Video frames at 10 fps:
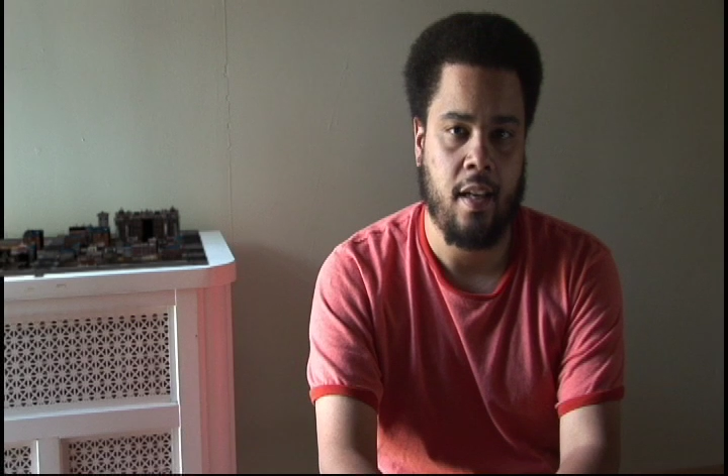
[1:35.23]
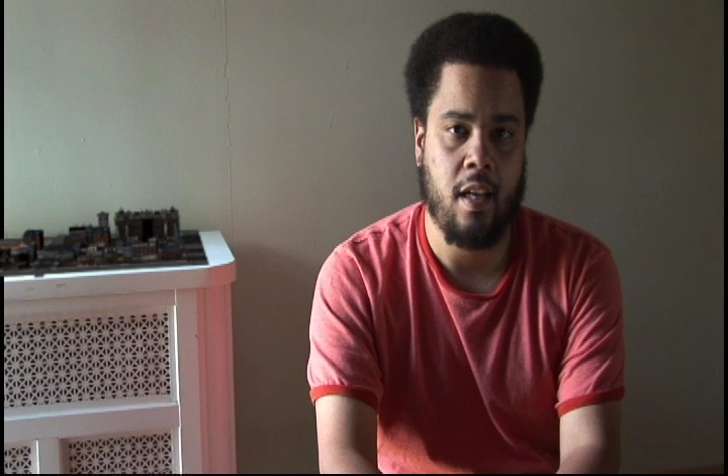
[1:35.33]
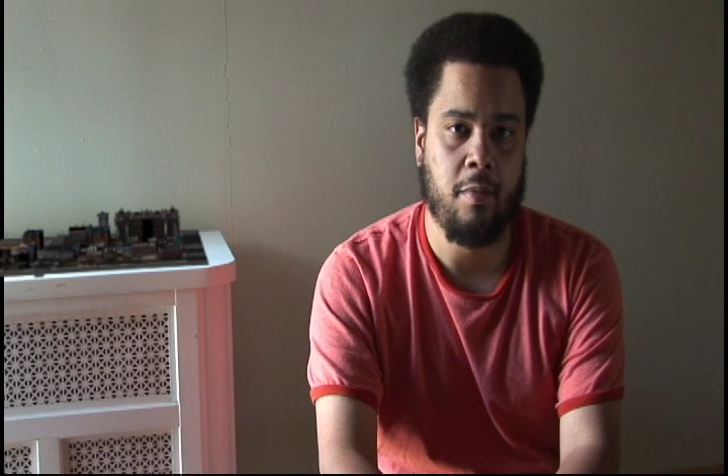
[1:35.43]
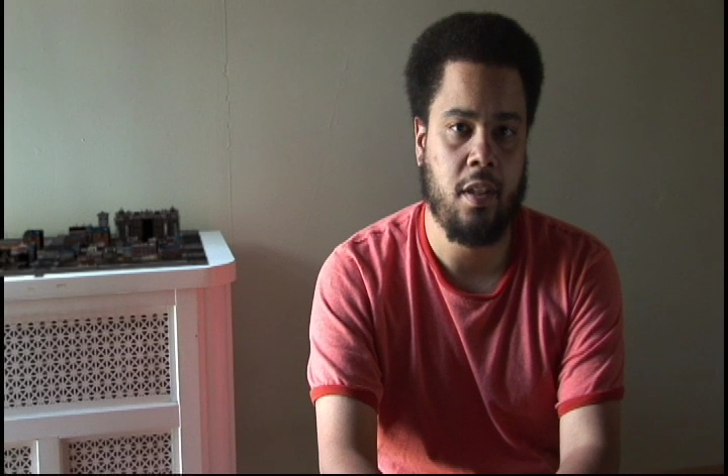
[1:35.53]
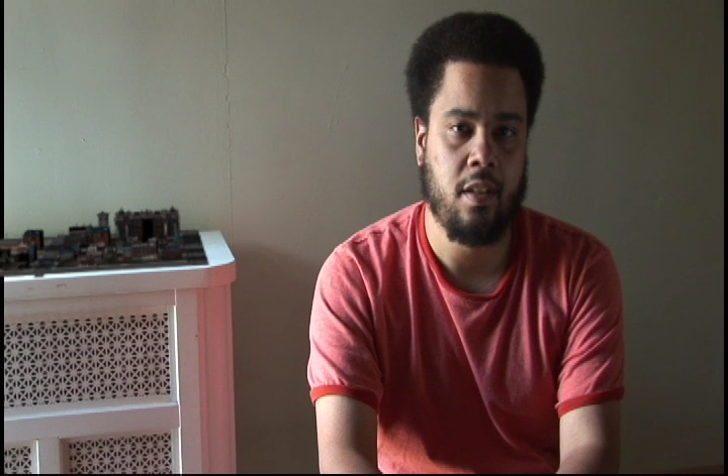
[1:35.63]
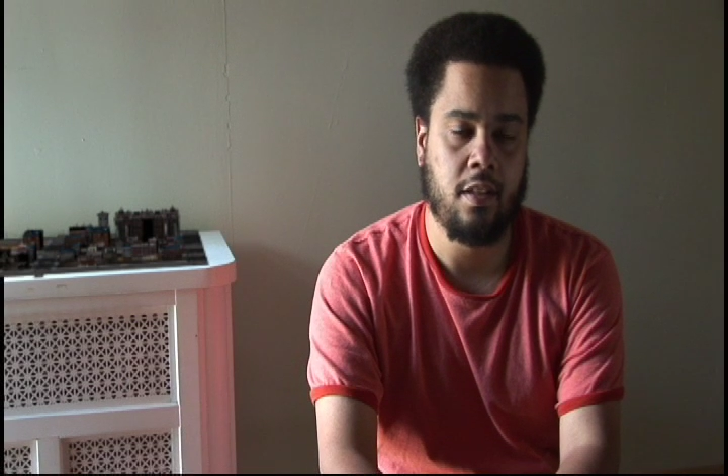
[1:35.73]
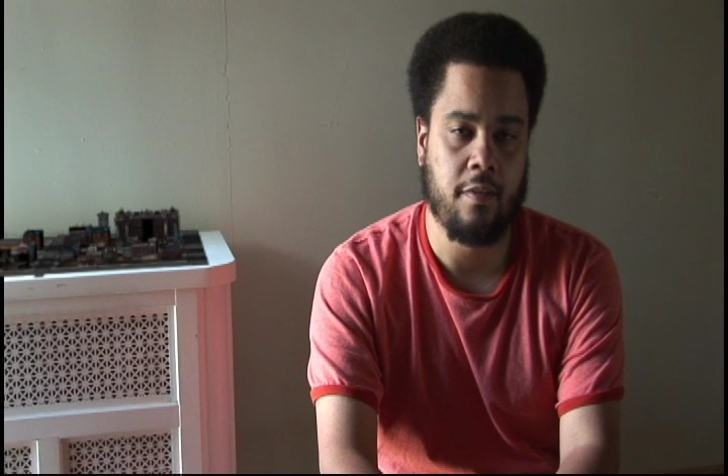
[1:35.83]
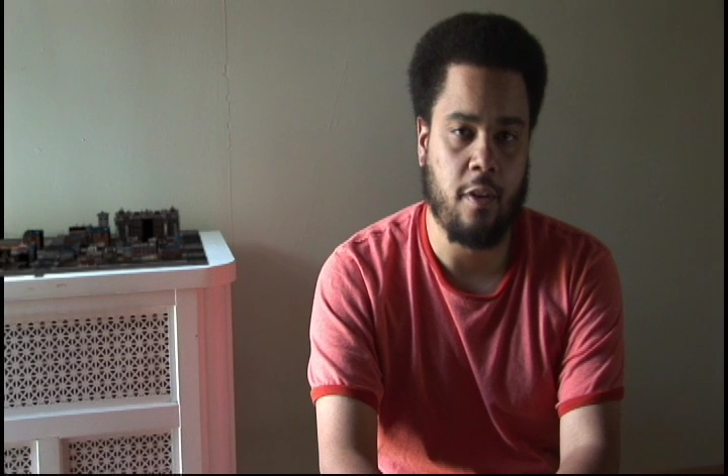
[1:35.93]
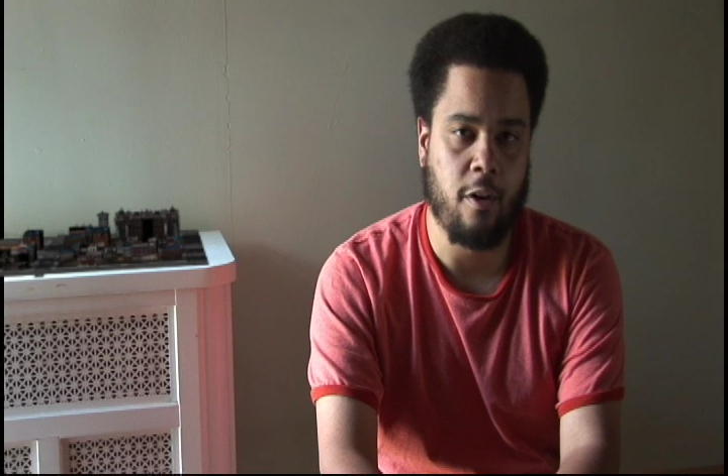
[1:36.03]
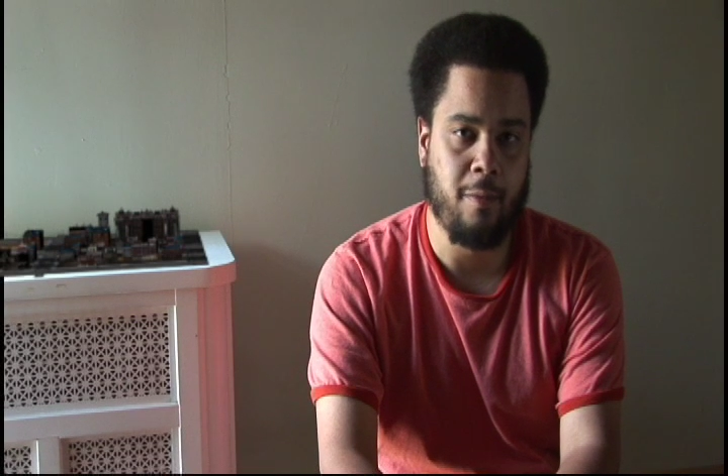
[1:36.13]
images
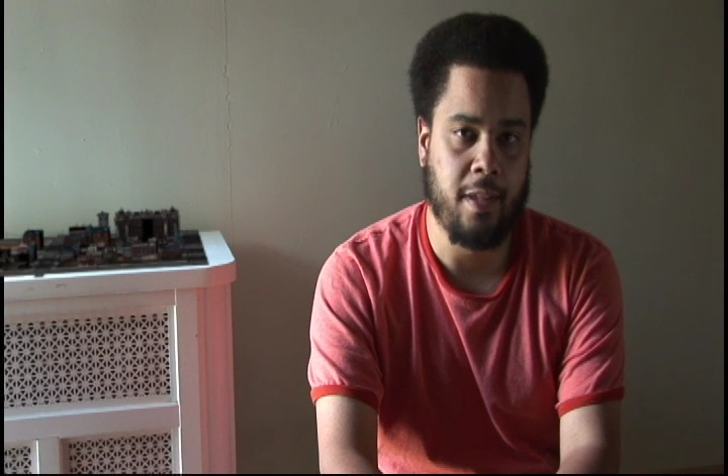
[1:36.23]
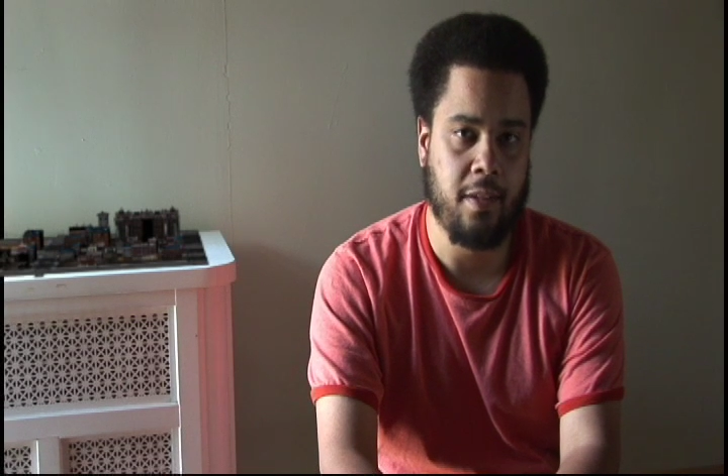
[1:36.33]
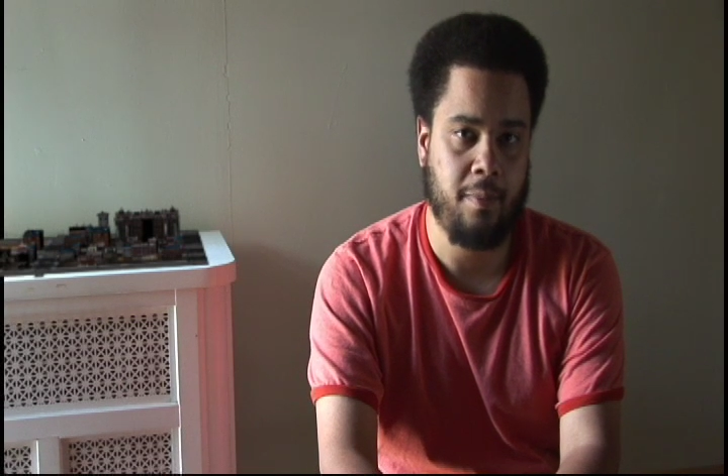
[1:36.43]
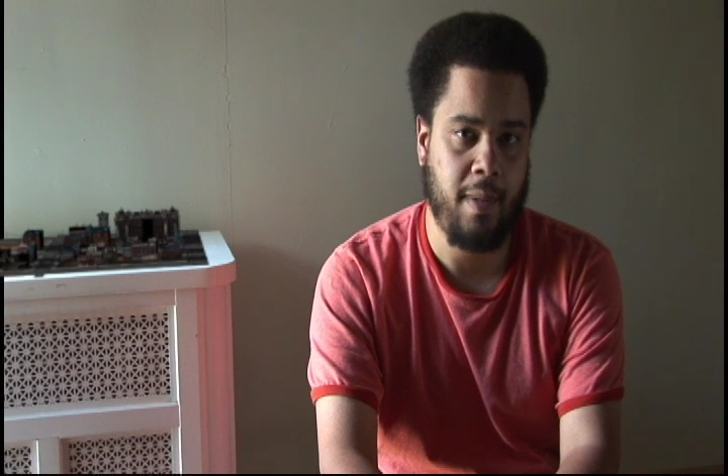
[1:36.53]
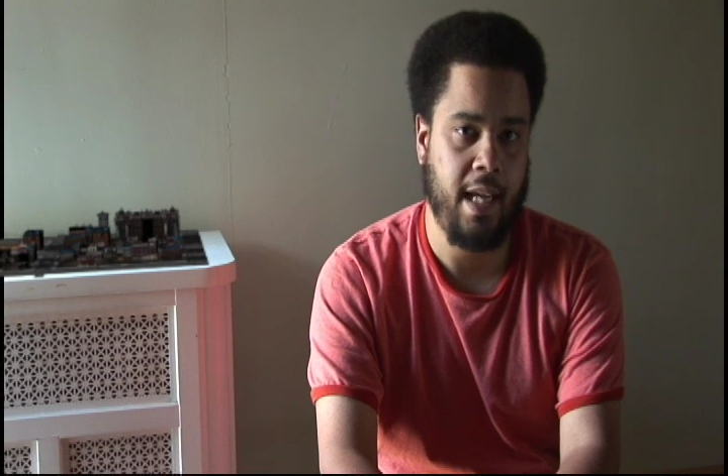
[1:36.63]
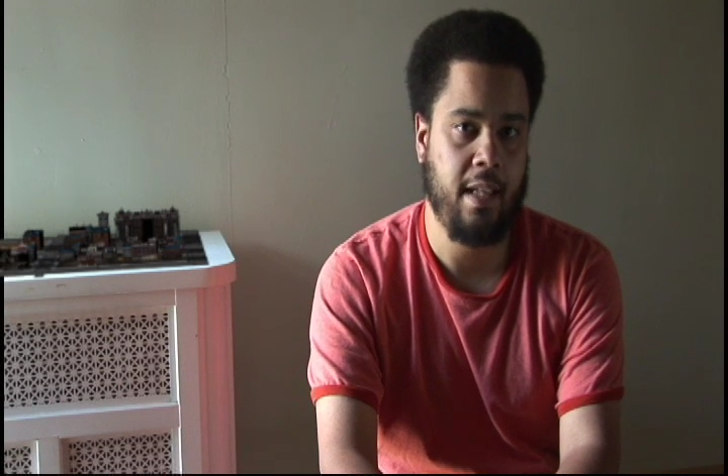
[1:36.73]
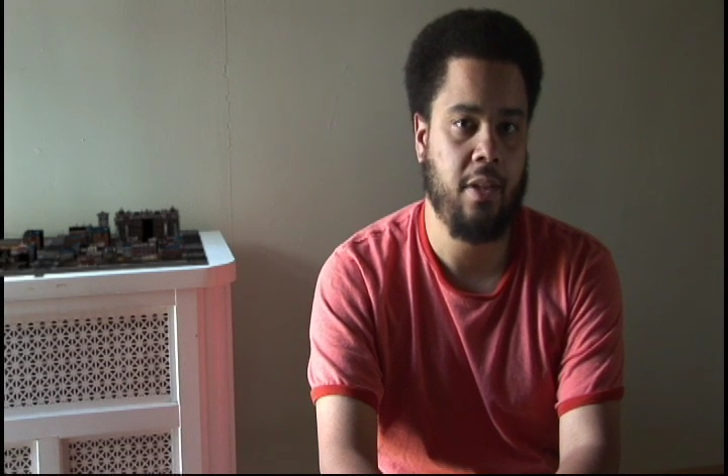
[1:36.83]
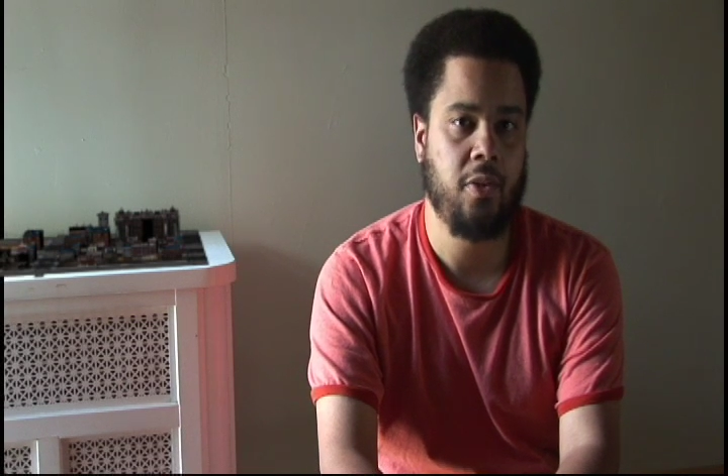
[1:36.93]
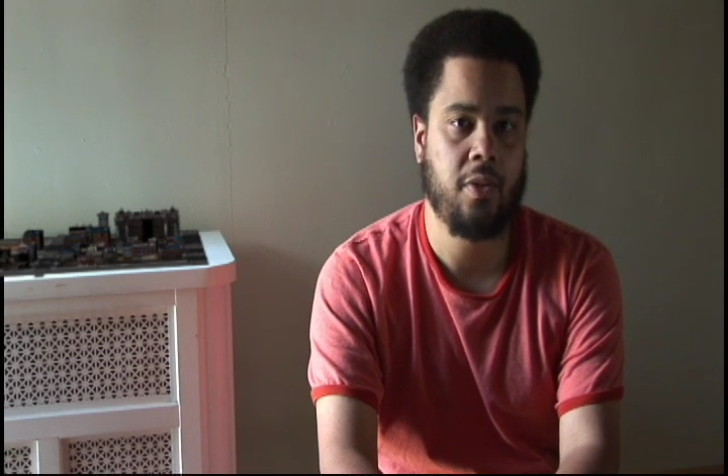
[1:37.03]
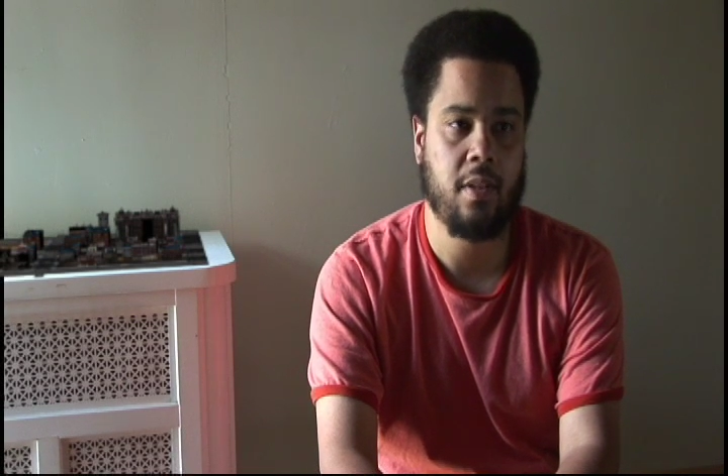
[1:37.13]
of urban
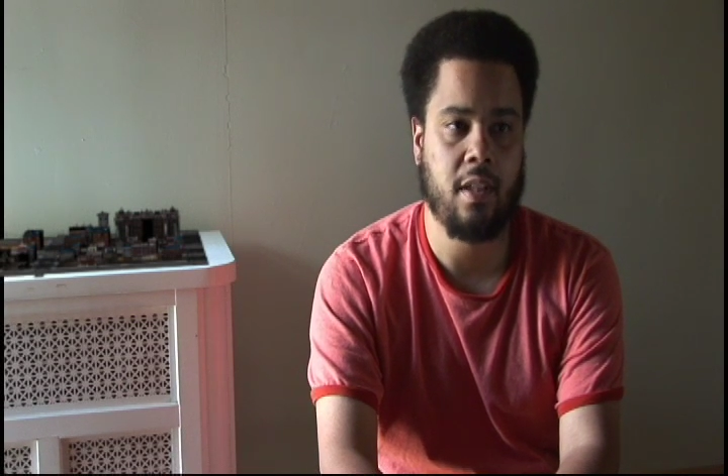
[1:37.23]
space